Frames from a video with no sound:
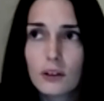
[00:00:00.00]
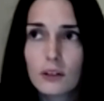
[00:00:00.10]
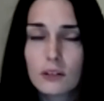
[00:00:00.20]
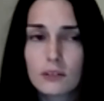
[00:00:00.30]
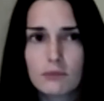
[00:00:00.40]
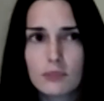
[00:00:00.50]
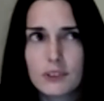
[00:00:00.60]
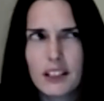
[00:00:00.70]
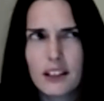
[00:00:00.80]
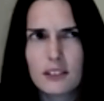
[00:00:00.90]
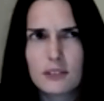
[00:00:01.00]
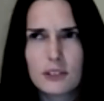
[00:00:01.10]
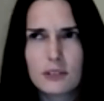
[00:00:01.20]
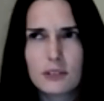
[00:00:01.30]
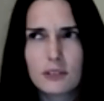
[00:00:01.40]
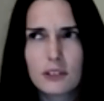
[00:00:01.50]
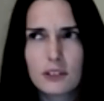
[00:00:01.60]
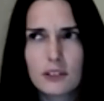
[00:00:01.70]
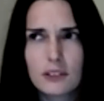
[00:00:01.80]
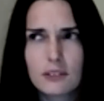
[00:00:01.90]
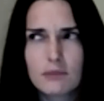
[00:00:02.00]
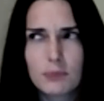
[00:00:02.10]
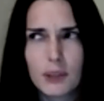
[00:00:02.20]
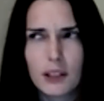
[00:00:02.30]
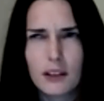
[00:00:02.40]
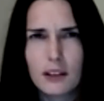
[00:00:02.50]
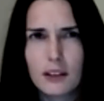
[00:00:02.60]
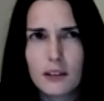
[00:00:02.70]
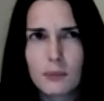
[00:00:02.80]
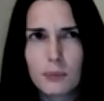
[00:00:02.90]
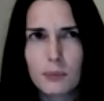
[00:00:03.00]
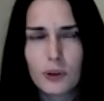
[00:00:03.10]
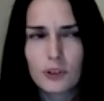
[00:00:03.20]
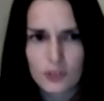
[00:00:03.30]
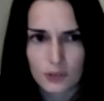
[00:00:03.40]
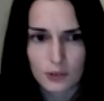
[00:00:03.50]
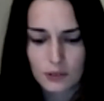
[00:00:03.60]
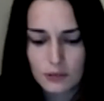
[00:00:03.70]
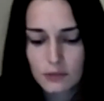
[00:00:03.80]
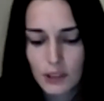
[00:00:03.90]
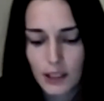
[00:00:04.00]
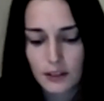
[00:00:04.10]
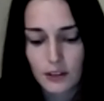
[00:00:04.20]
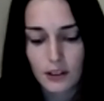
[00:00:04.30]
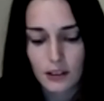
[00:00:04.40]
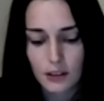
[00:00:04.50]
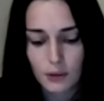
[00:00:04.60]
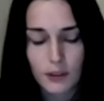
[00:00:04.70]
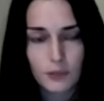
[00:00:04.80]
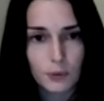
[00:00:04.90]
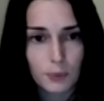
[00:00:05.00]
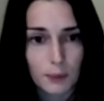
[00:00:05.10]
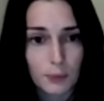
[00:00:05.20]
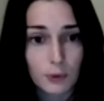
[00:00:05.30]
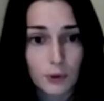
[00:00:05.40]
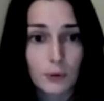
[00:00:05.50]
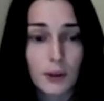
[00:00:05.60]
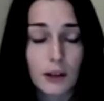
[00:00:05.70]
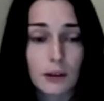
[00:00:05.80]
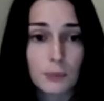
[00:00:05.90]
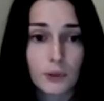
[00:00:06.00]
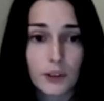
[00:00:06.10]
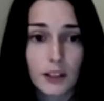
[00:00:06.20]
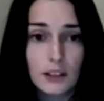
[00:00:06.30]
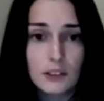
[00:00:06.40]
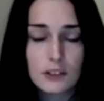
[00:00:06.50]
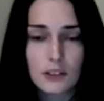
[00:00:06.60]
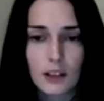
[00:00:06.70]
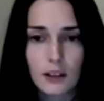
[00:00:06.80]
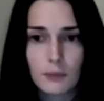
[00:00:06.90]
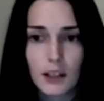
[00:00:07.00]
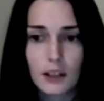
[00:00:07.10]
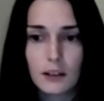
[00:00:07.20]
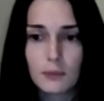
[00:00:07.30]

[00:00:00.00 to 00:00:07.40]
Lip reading: Without being personal, there are quite a few people who are employees. They